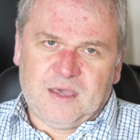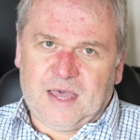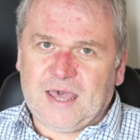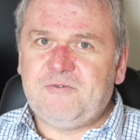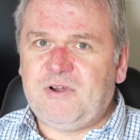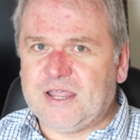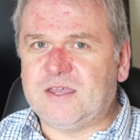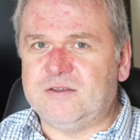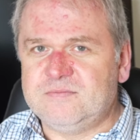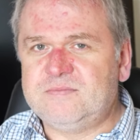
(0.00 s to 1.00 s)
I
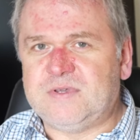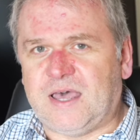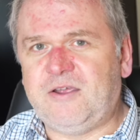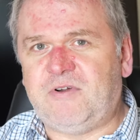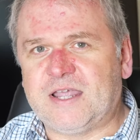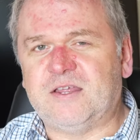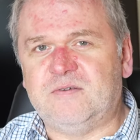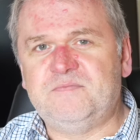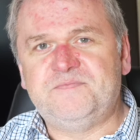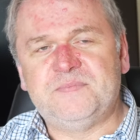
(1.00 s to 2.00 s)
reckon, I
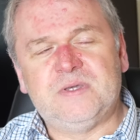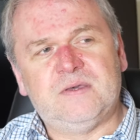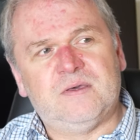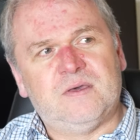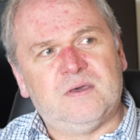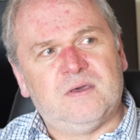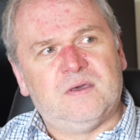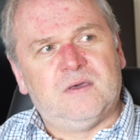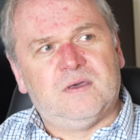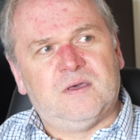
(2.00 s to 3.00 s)
reckon,
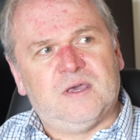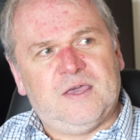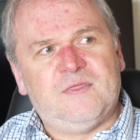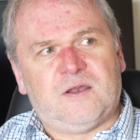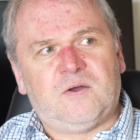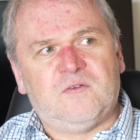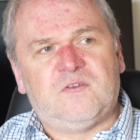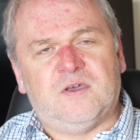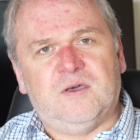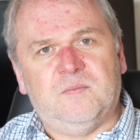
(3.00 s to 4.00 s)
in the long
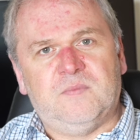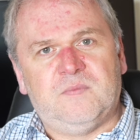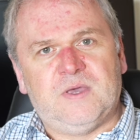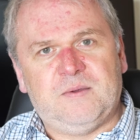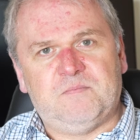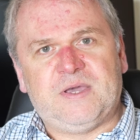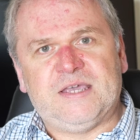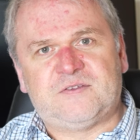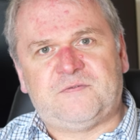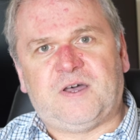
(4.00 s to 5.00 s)
term, it
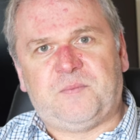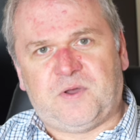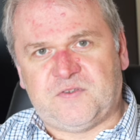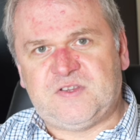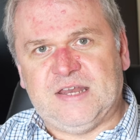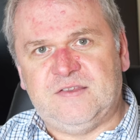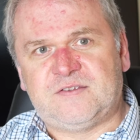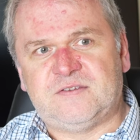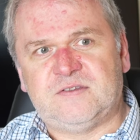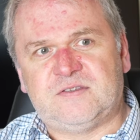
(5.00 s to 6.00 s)
makes far more
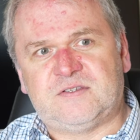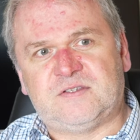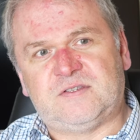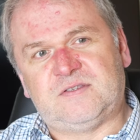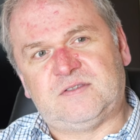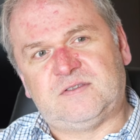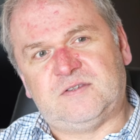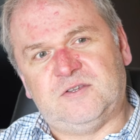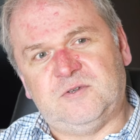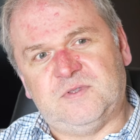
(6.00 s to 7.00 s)
sense
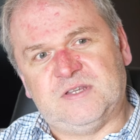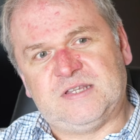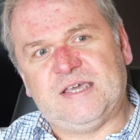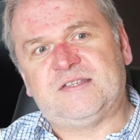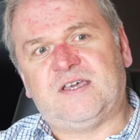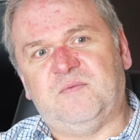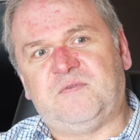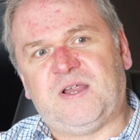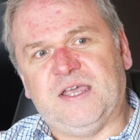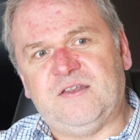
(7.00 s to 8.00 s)
to do the daytime
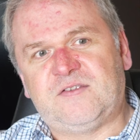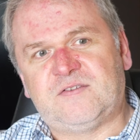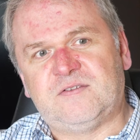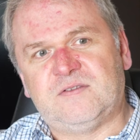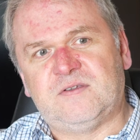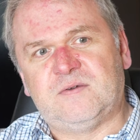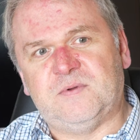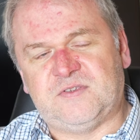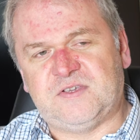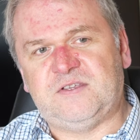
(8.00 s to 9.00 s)
flights
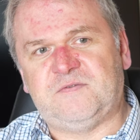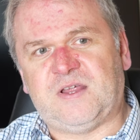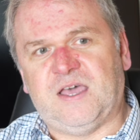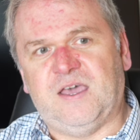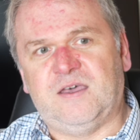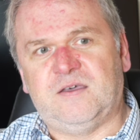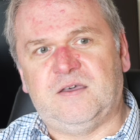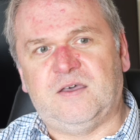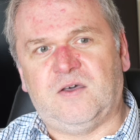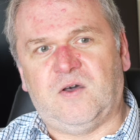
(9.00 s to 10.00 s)
with City Flyer
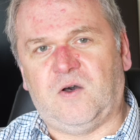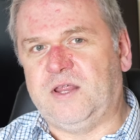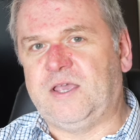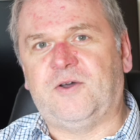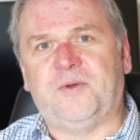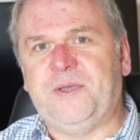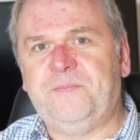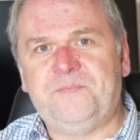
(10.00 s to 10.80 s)
all economy.